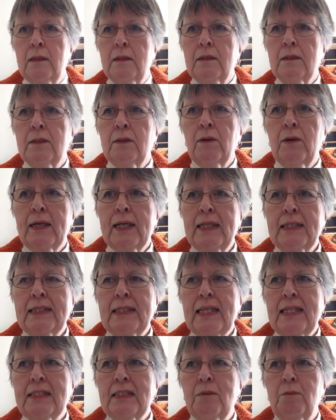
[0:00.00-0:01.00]
So I guess
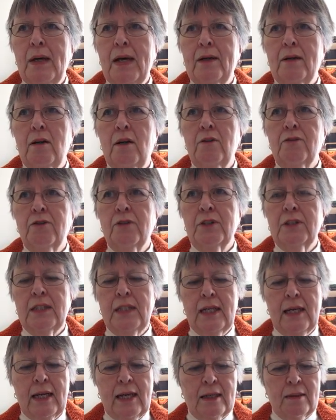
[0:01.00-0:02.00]
that's about all for
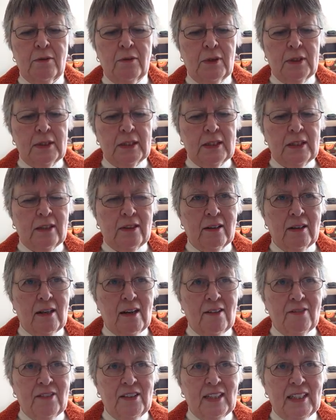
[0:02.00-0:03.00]
today. I don't want to start
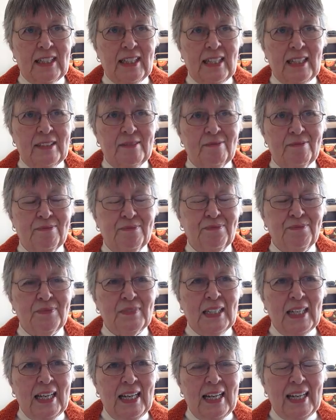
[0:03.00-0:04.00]
coughing again.
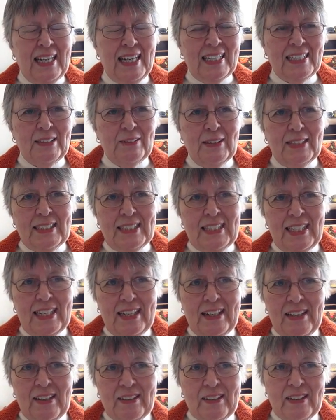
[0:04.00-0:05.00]
Next Wednesday,
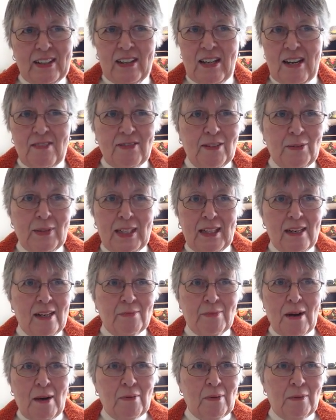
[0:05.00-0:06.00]
the cough will be gone
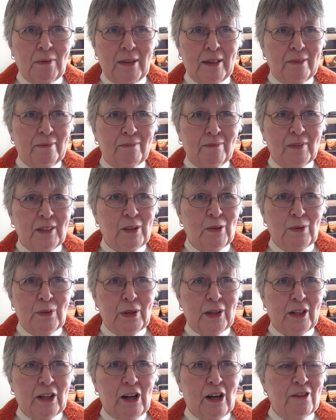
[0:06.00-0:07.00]
probably. No
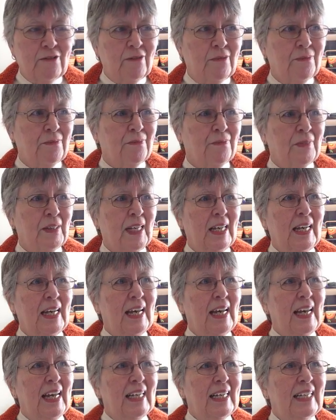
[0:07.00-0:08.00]
more cough.
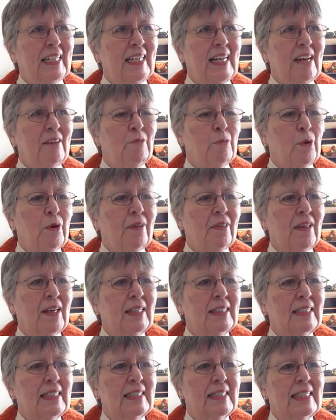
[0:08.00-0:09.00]
I'm going to have more
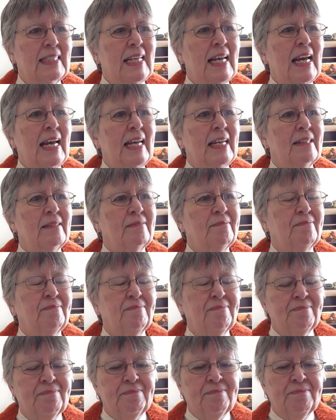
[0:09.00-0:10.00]
things to say
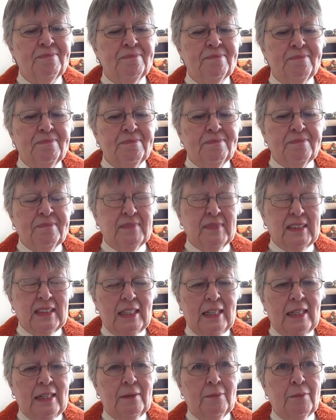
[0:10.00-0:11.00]

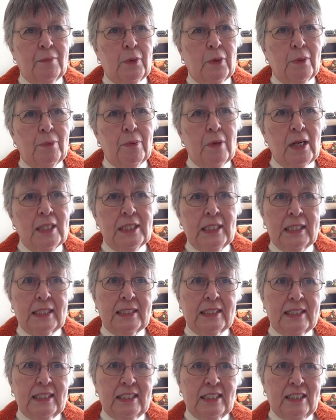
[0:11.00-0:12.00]
and more
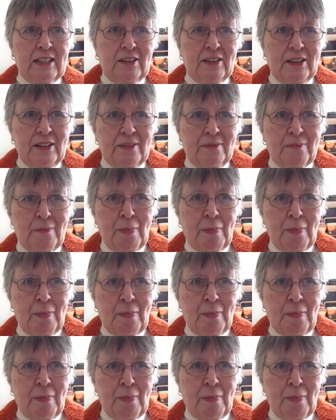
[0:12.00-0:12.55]
projects to show you.